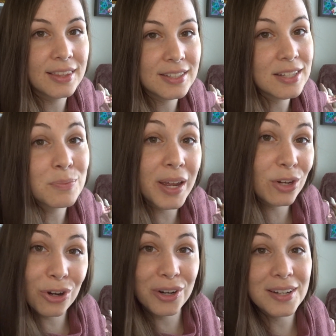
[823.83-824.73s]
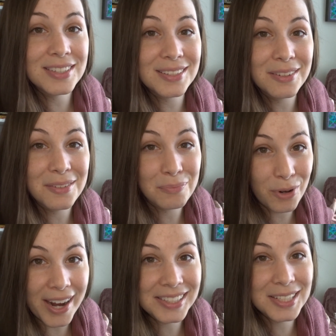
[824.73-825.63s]
This is my current
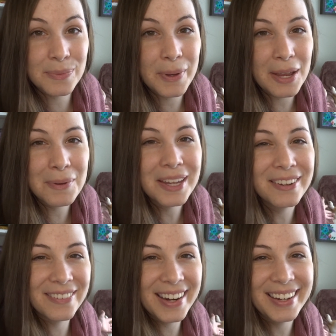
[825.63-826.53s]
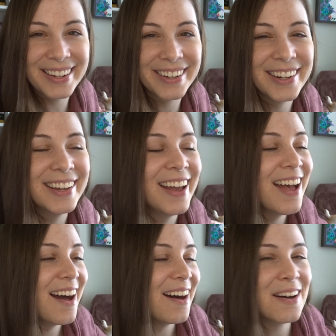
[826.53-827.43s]
practice baby right here,
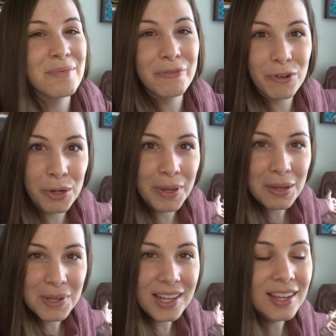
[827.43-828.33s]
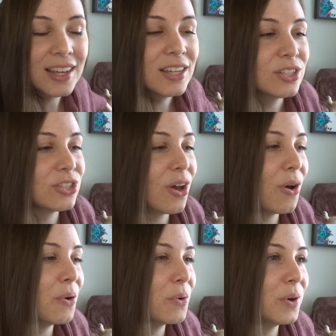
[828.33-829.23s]
um, fur baby.
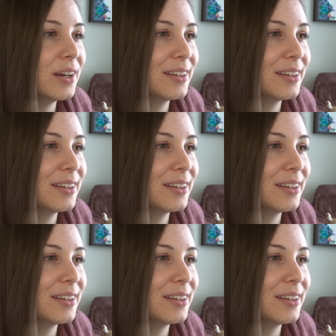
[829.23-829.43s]
So